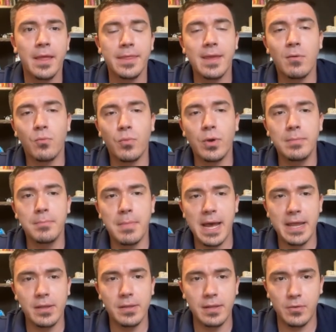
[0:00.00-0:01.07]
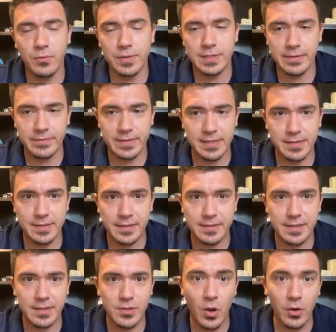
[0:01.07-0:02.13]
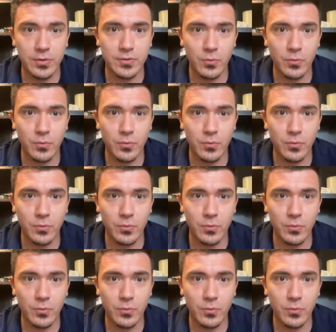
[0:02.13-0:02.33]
That 1 mile equals 1760 yards.